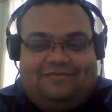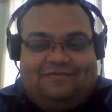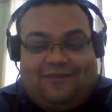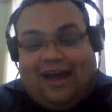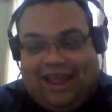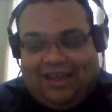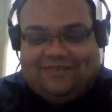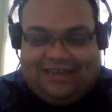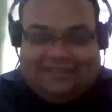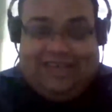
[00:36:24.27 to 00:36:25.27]
5,
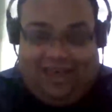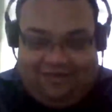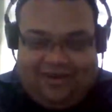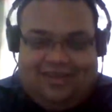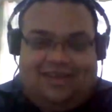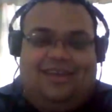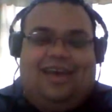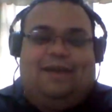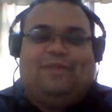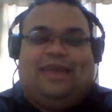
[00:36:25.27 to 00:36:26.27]
6, 7
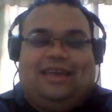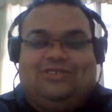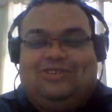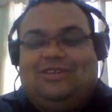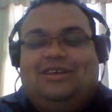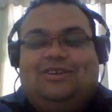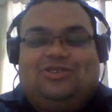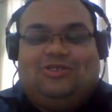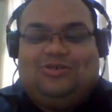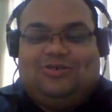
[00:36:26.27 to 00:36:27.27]
application
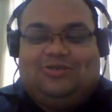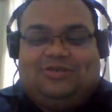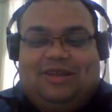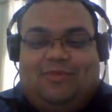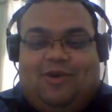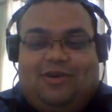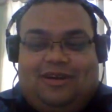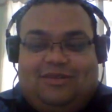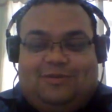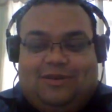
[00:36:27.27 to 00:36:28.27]
to the
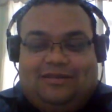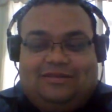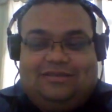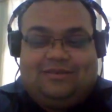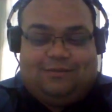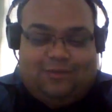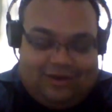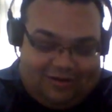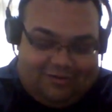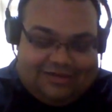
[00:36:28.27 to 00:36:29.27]
modern ones,
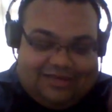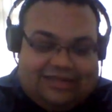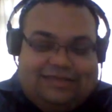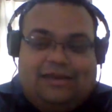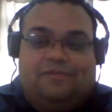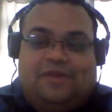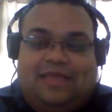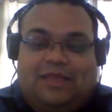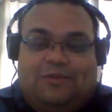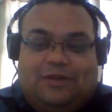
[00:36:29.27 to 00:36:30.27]
that's something
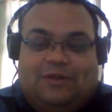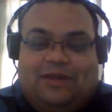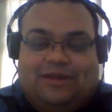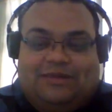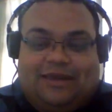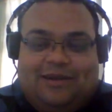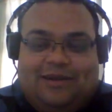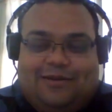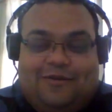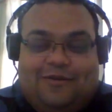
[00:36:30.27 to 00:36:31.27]
that we do. There's a
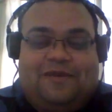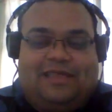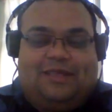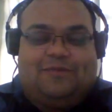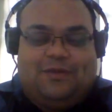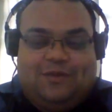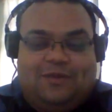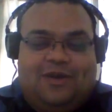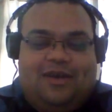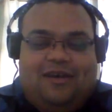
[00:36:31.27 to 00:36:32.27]
cool thing that we
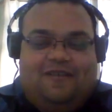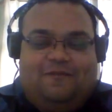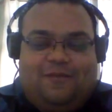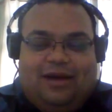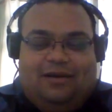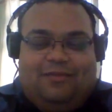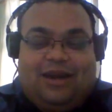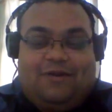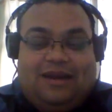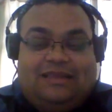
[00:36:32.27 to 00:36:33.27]
do of
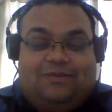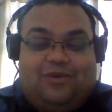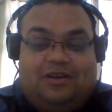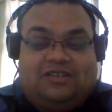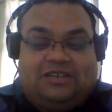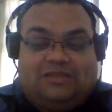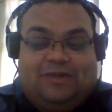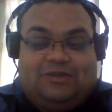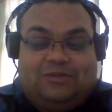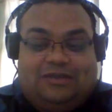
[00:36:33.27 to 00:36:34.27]
migrating projects
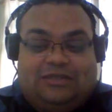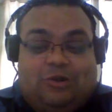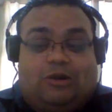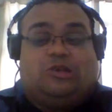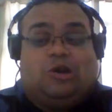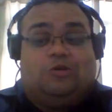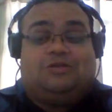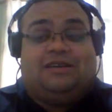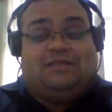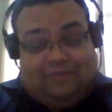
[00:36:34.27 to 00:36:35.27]
by doing source code
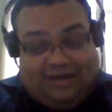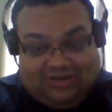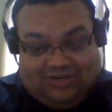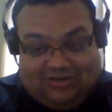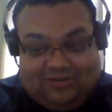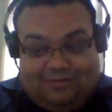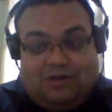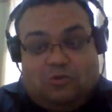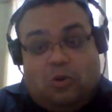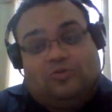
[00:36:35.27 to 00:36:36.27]
transformations by
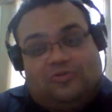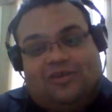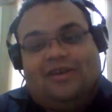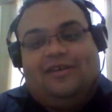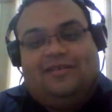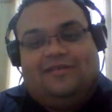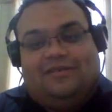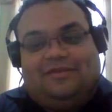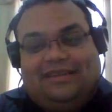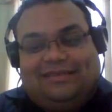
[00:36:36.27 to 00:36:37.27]
rules.
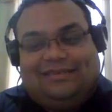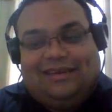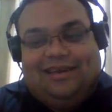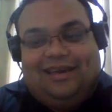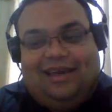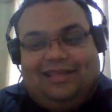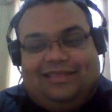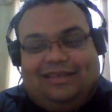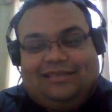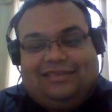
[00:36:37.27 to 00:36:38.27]
So this
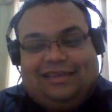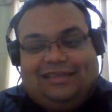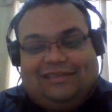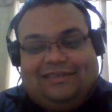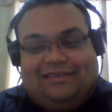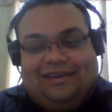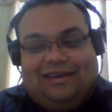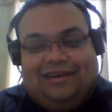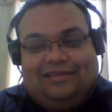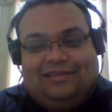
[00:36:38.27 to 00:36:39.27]
leaves
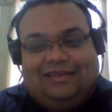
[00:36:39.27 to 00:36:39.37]
there